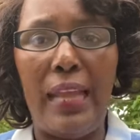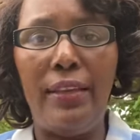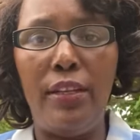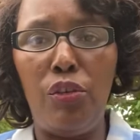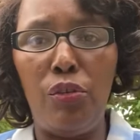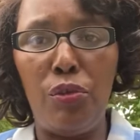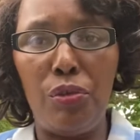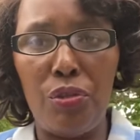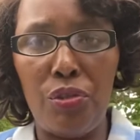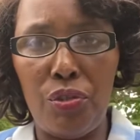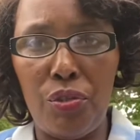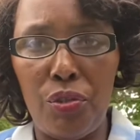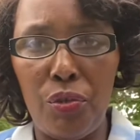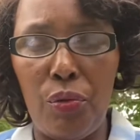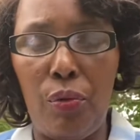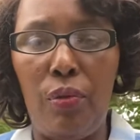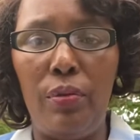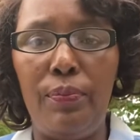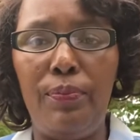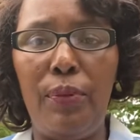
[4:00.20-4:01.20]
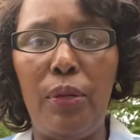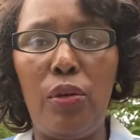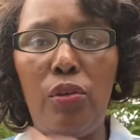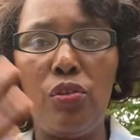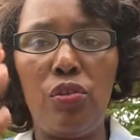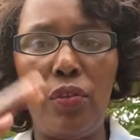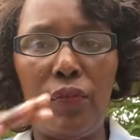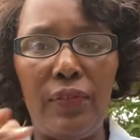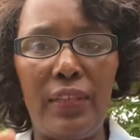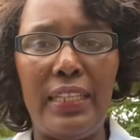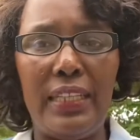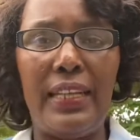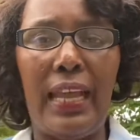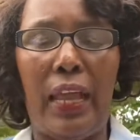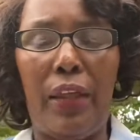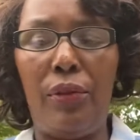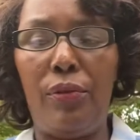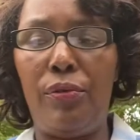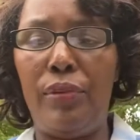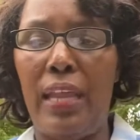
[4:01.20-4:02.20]
in your stool because of the
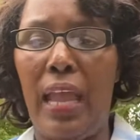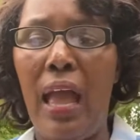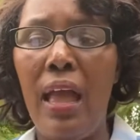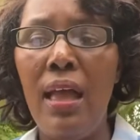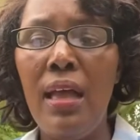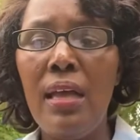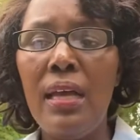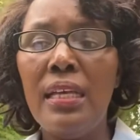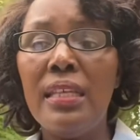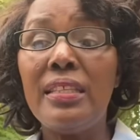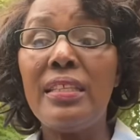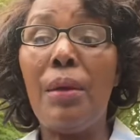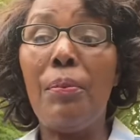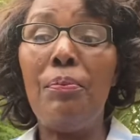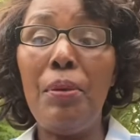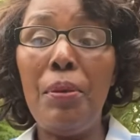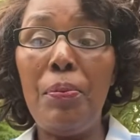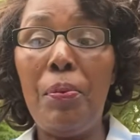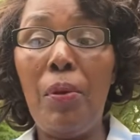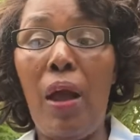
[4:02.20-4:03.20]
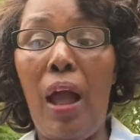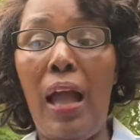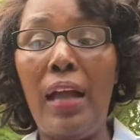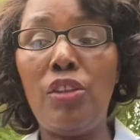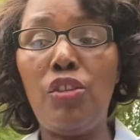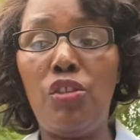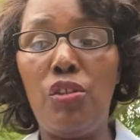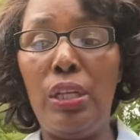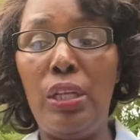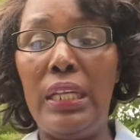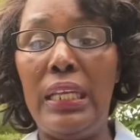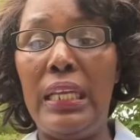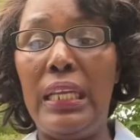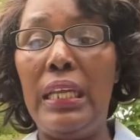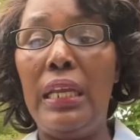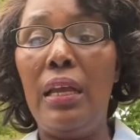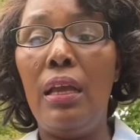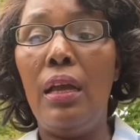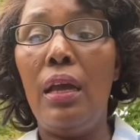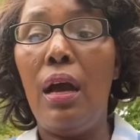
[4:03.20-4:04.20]
diarrhea. Some people actually
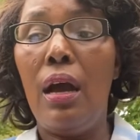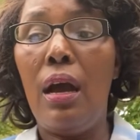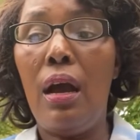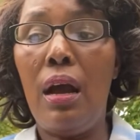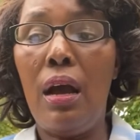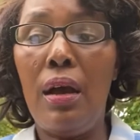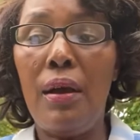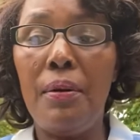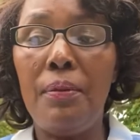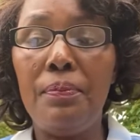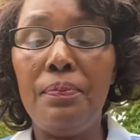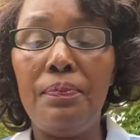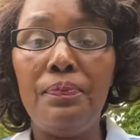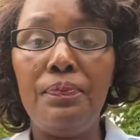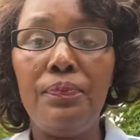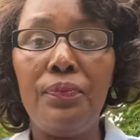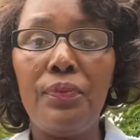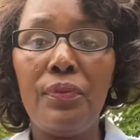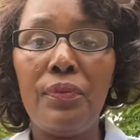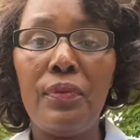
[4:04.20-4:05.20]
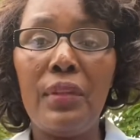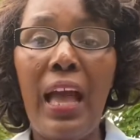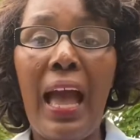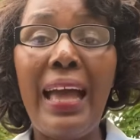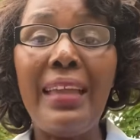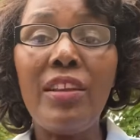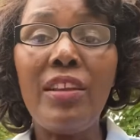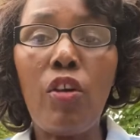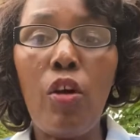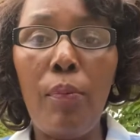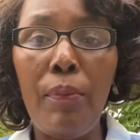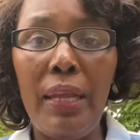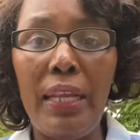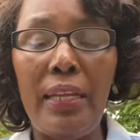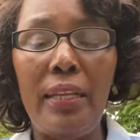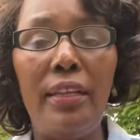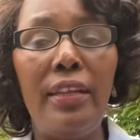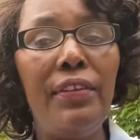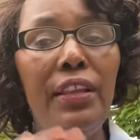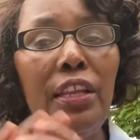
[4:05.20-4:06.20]
are
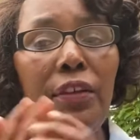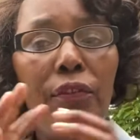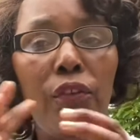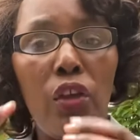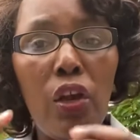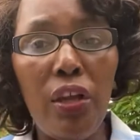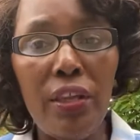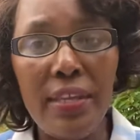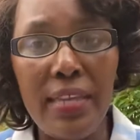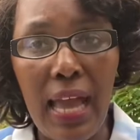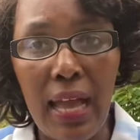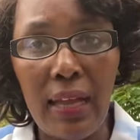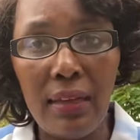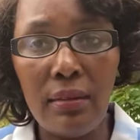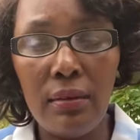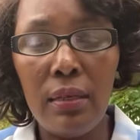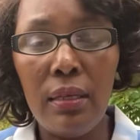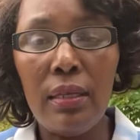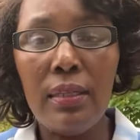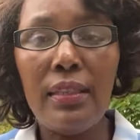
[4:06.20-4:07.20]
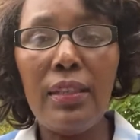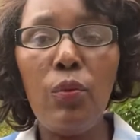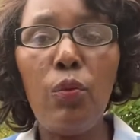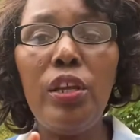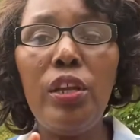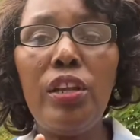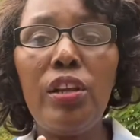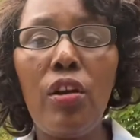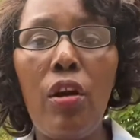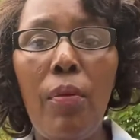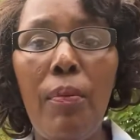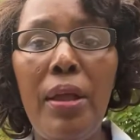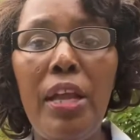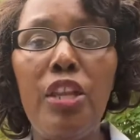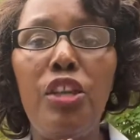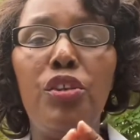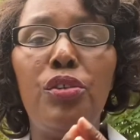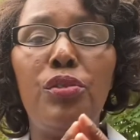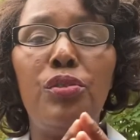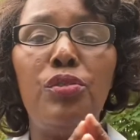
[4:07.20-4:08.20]
recommended, even if you're young, we
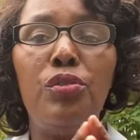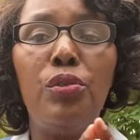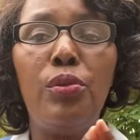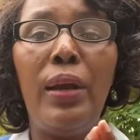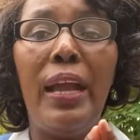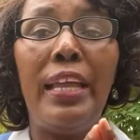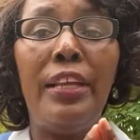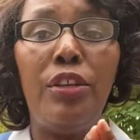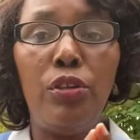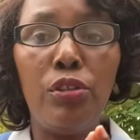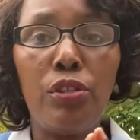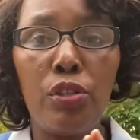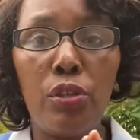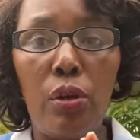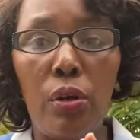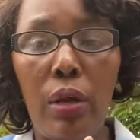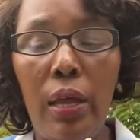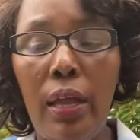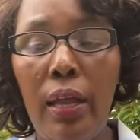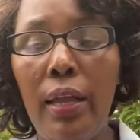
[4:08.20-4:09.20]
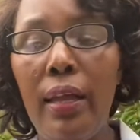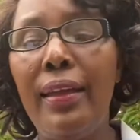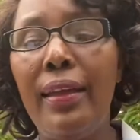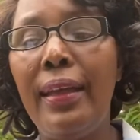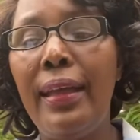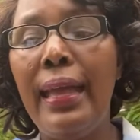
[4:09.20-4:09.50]
recommend you do endoscopy